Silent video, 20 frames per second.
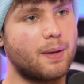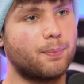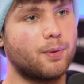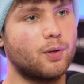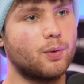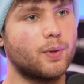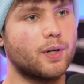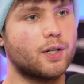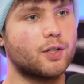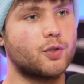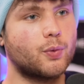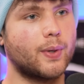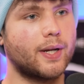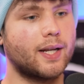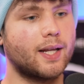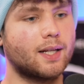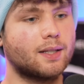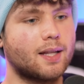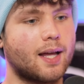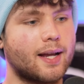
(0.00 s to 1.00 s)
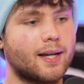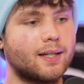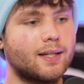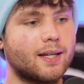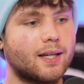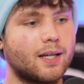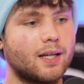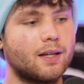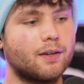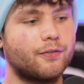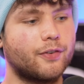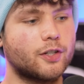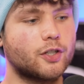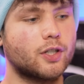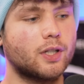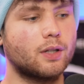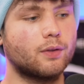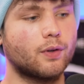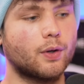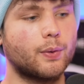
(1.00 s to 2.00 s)
like people were tweeting like Nicki
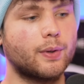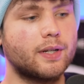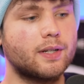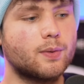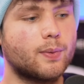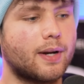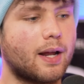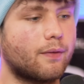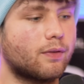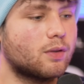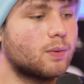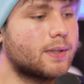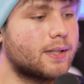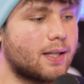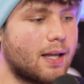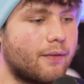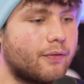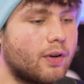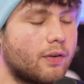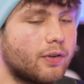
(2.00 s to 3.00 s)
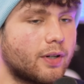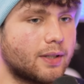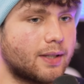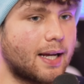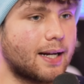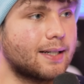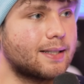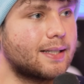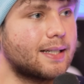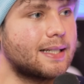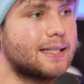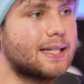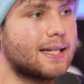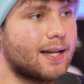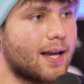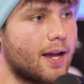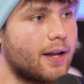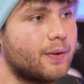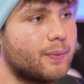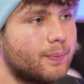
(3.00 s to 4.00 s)
officially ruined whatever was left of her legacy
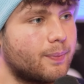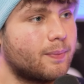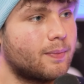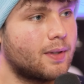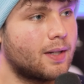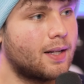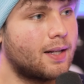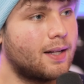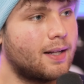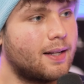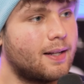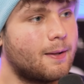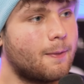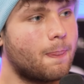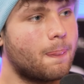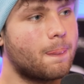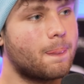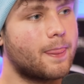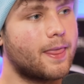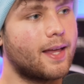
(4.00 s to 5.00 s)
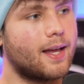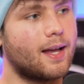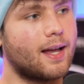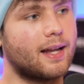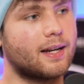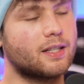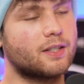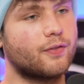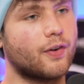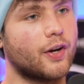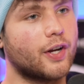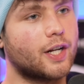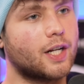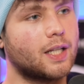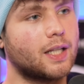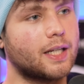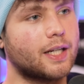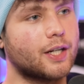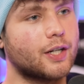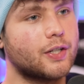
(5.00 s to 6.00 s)
tonight. Yeah. And it's very
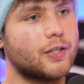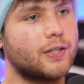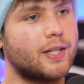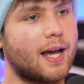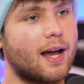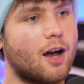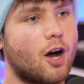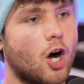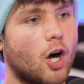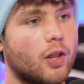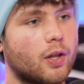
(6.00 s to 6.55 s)
clear that